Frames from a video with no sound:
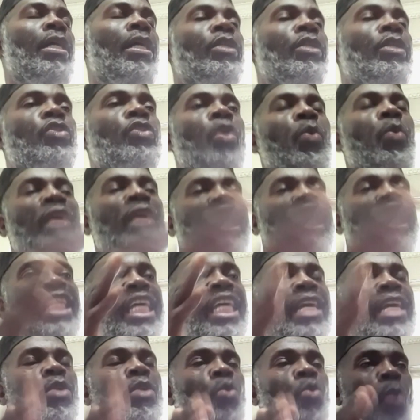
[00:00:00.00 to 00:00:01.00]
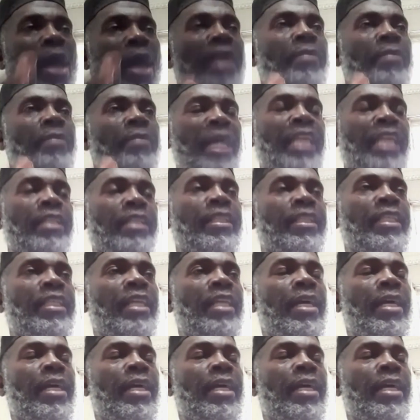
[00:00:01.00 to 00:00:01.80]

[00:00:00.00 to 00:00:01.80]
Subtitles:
So within 1 month,